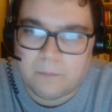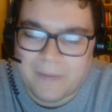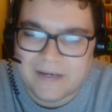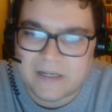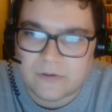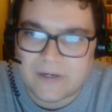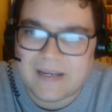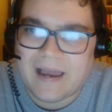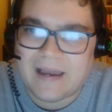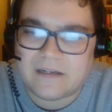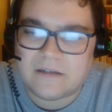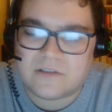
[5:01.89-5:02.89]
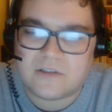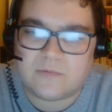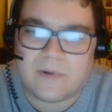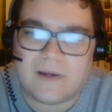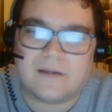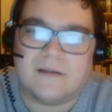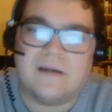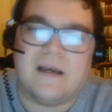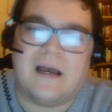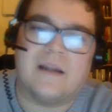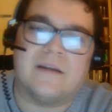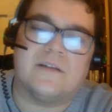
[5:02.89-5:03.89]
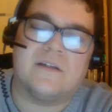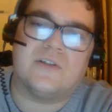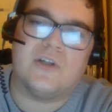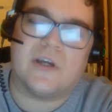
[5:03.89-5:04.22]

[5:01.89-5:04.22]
many Greek islands as well, and